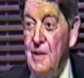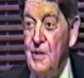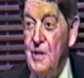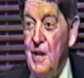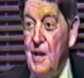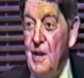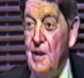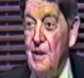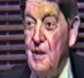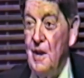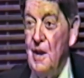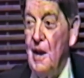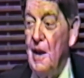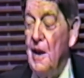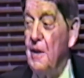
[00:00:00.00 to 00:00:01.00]
see here
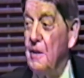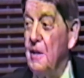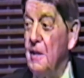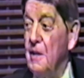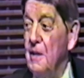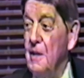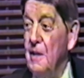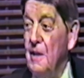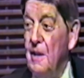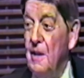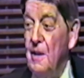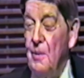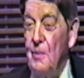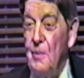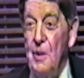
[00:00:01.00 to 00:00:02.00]
tonight
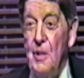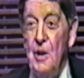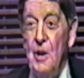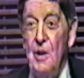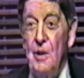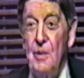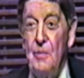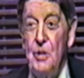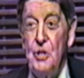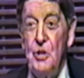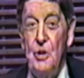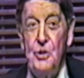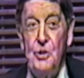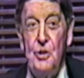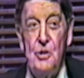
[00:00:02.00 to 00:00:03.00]
one of the young
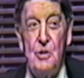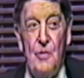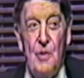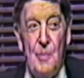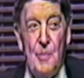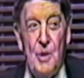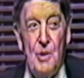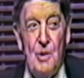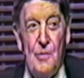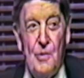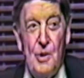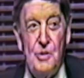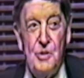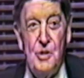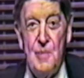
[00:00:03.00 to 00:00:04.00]
researchers from the
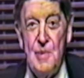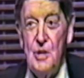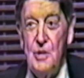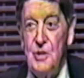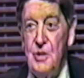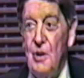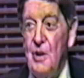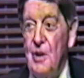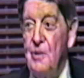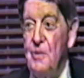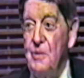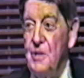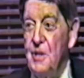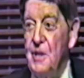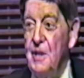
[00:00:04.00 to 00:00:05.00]
University of Minnesota
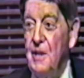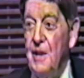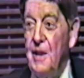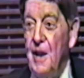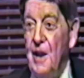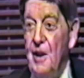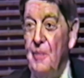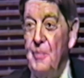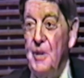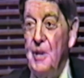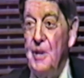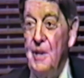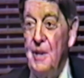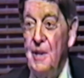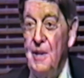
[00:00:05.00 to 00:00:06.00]
who's helped
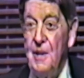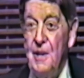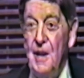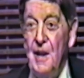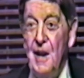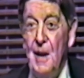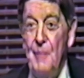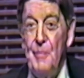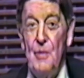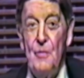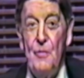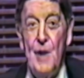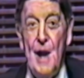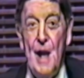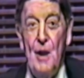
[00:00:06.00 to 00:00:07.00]
dig up and
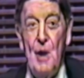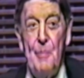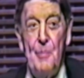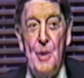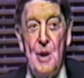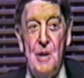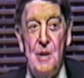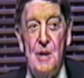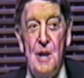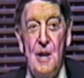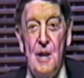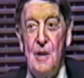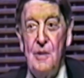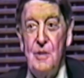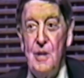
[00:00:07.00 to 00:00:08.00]
follow up on
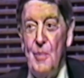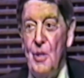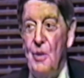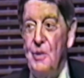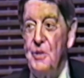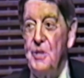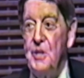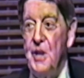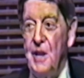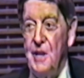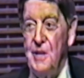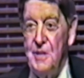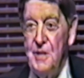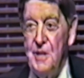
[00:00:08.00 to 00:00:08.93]
some of those things.